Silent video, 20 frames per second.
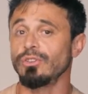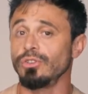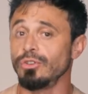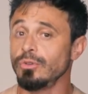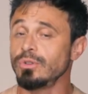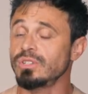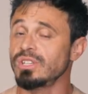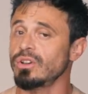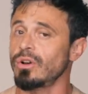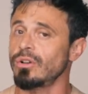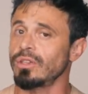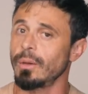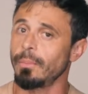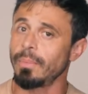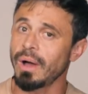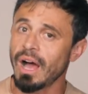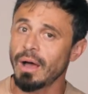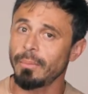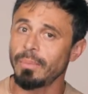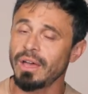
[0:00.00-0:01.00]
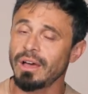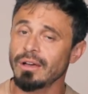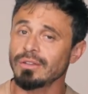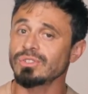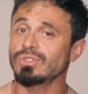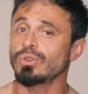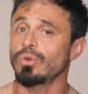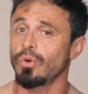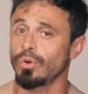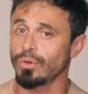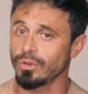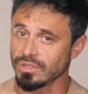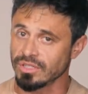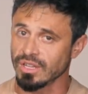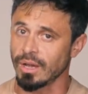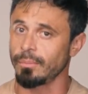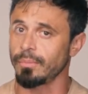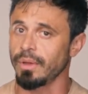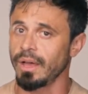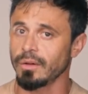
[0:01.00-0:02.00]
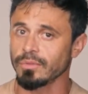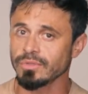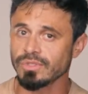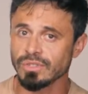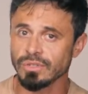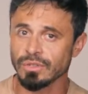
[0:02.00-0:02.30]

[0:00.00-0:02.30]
using on your barbells or your dumbbells.